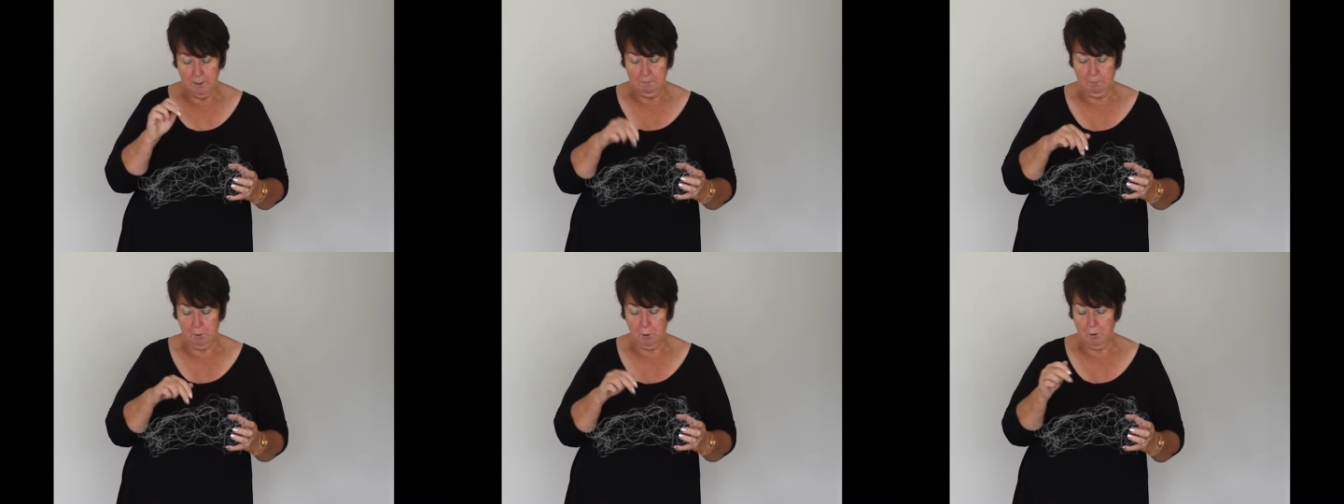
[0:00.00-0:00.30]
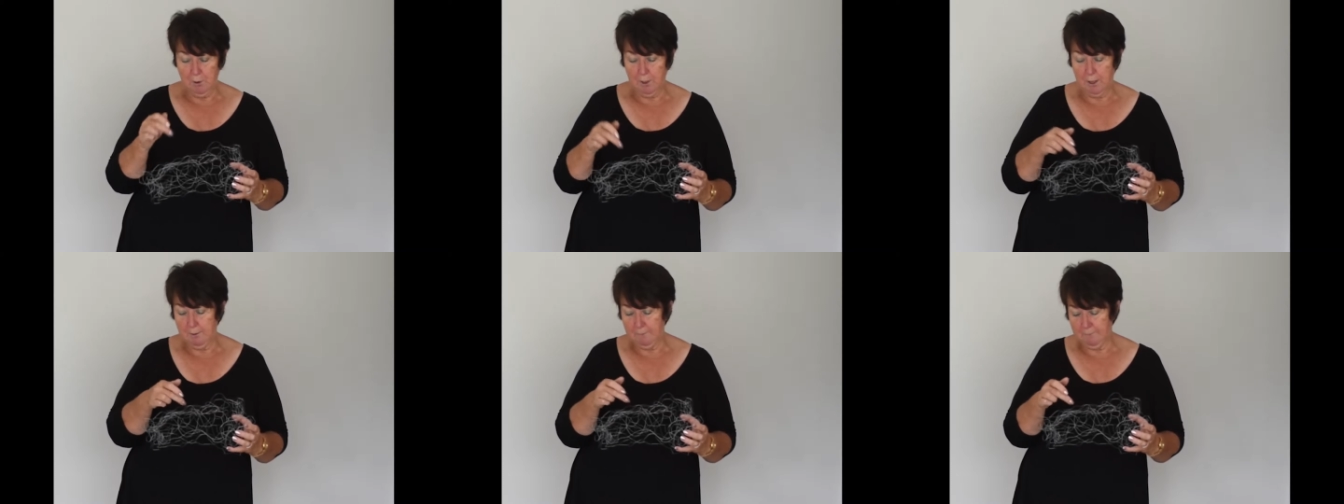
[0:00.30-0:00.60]

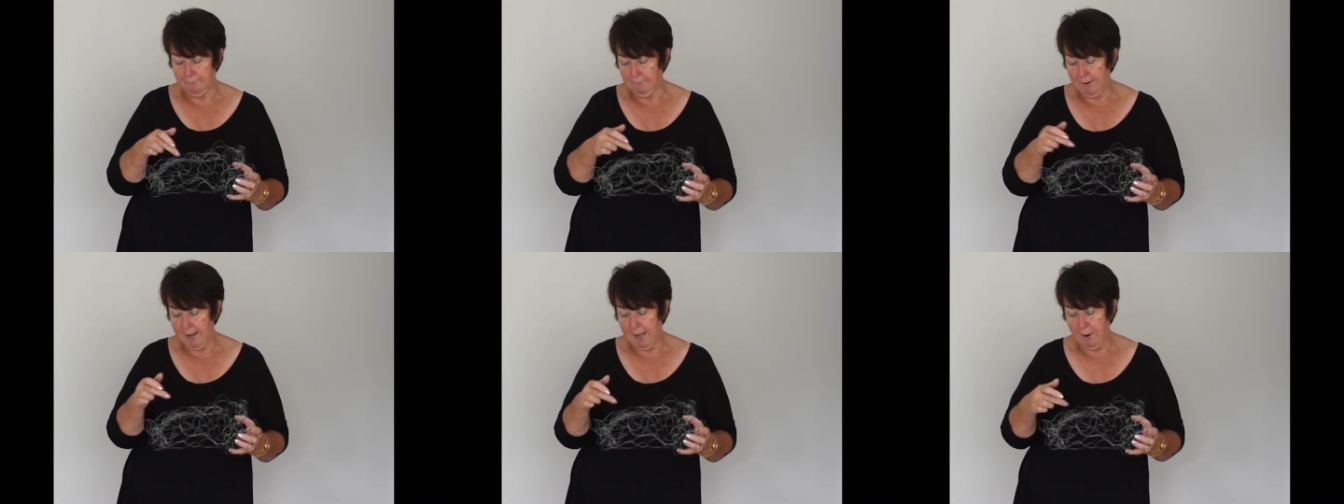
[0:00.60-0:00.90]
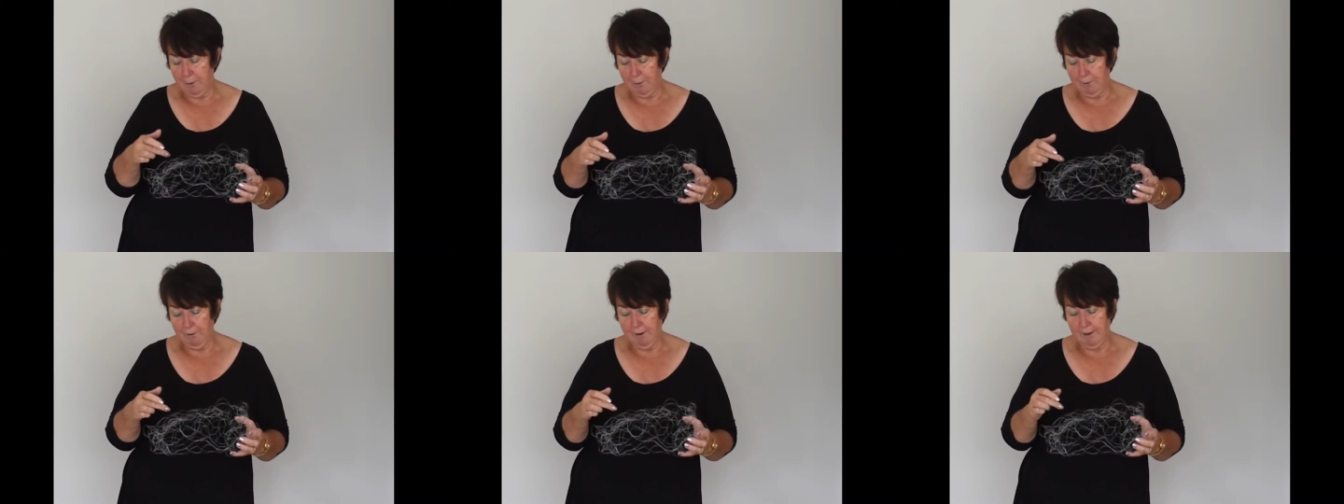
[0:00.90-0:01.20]
put a
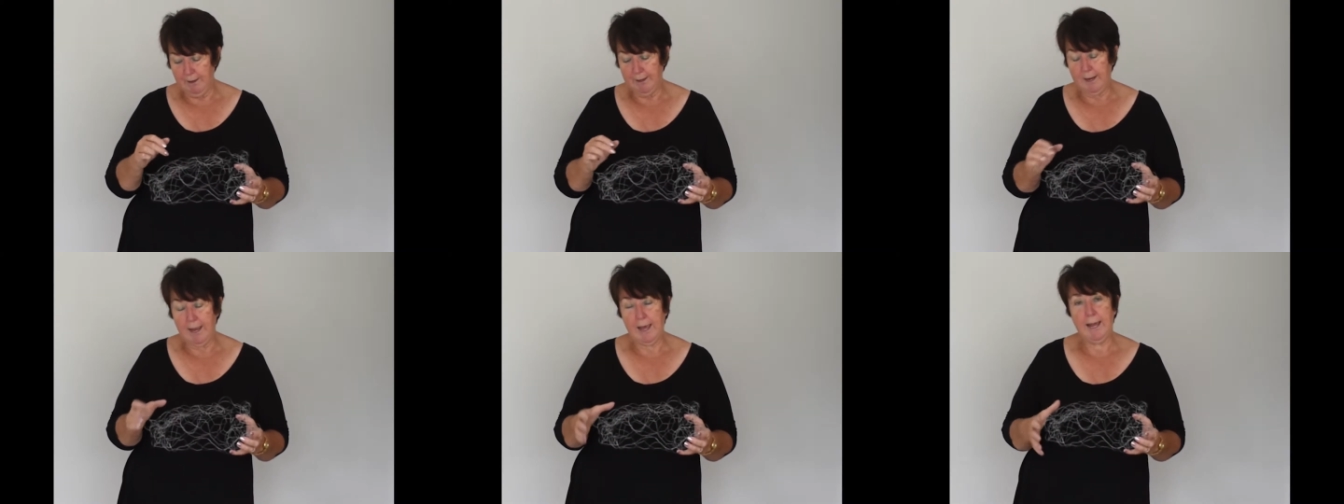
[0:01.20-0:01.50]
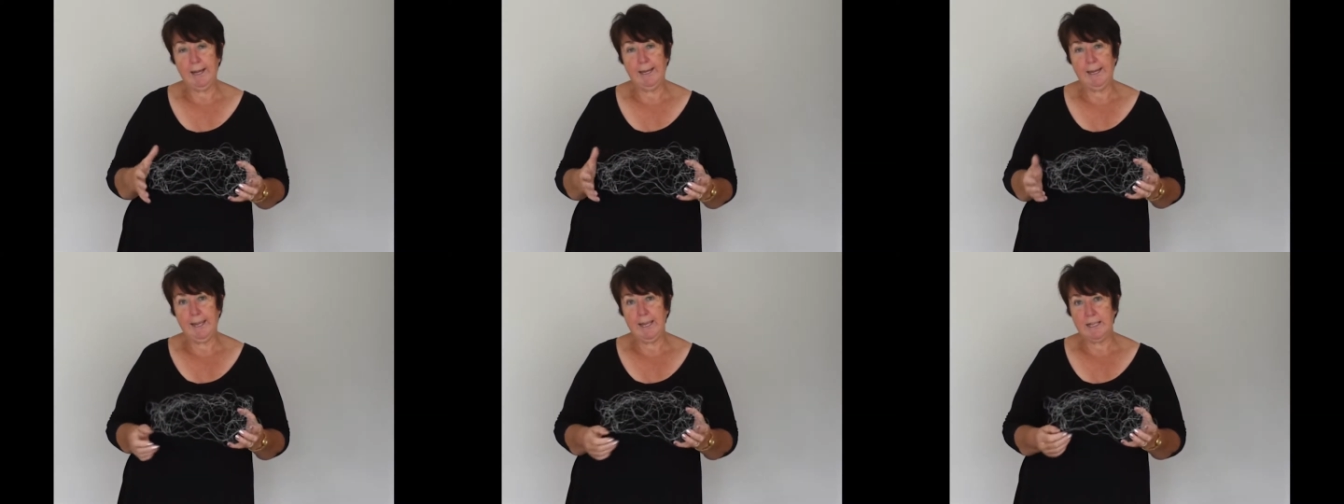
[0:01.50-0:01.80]
flower in
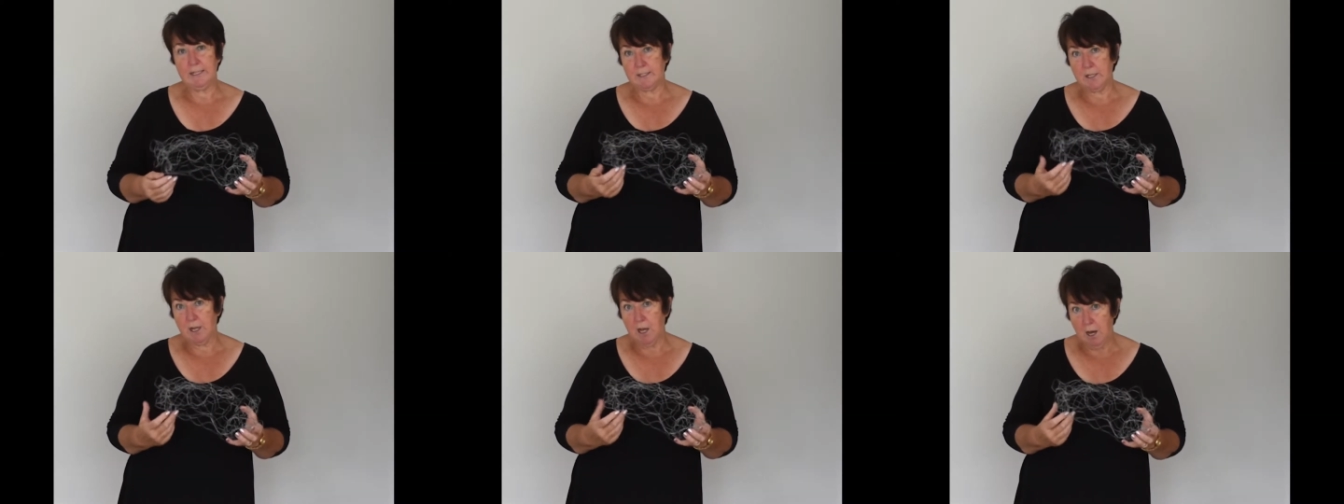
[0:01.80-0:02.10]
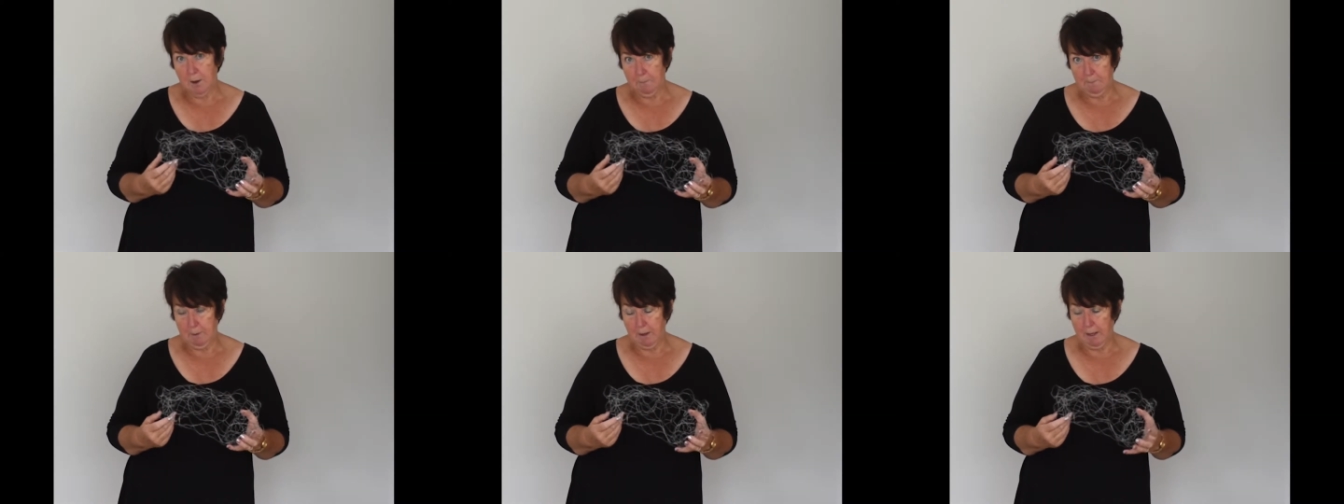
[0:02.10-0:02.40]
and it gets
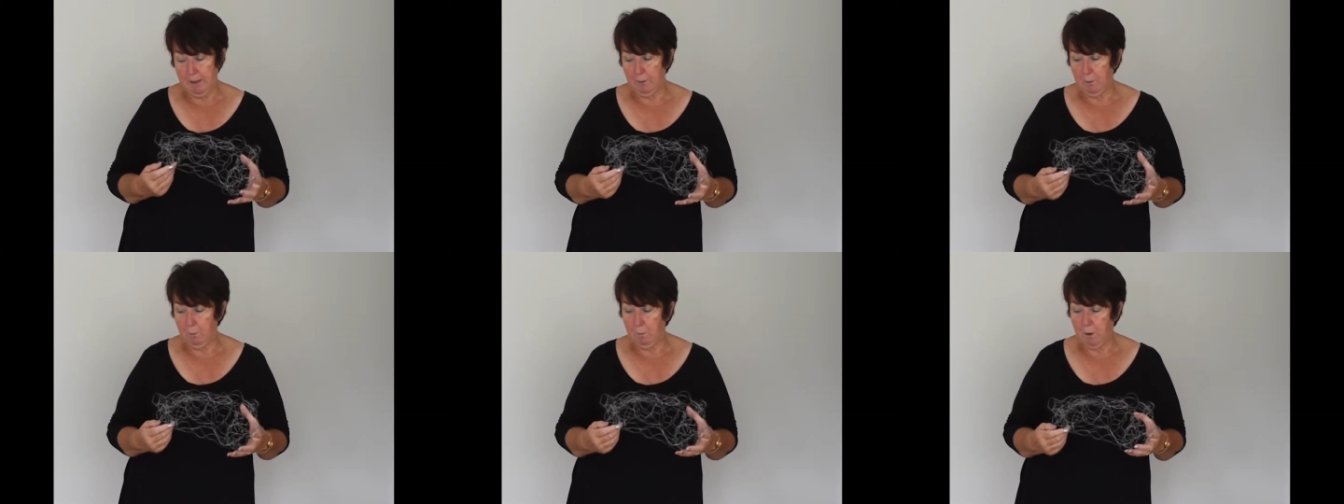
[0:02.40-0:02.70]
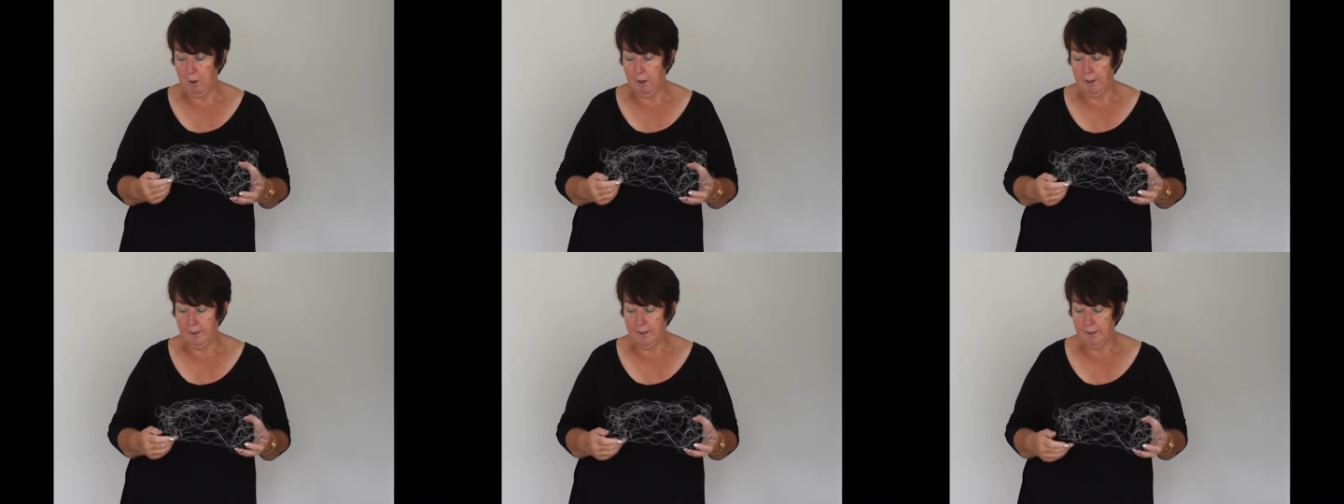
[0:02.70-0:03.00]
cut by the
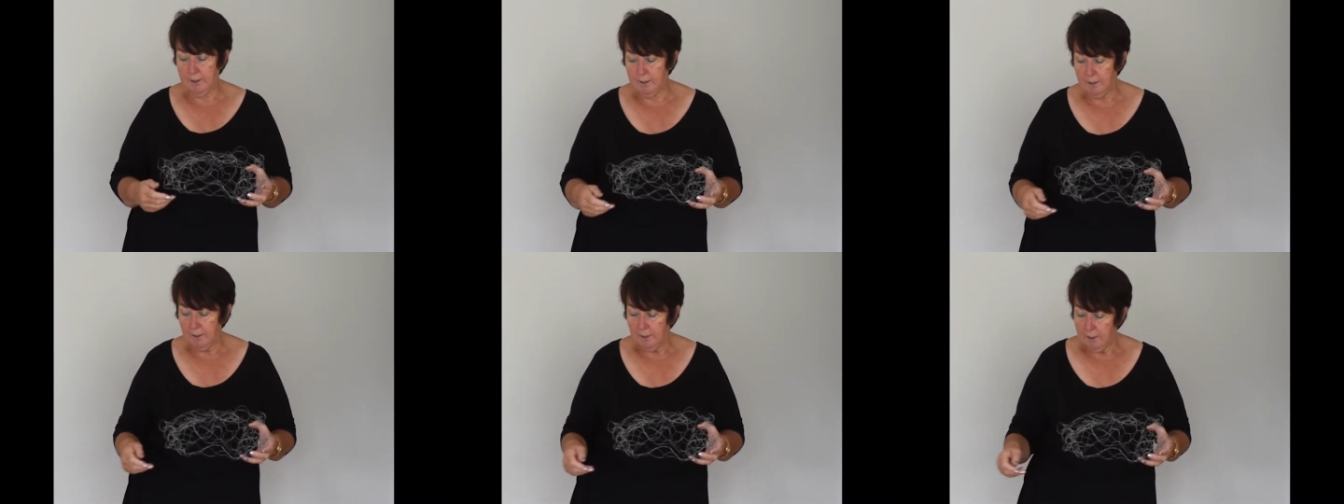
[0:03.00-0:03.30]
wire.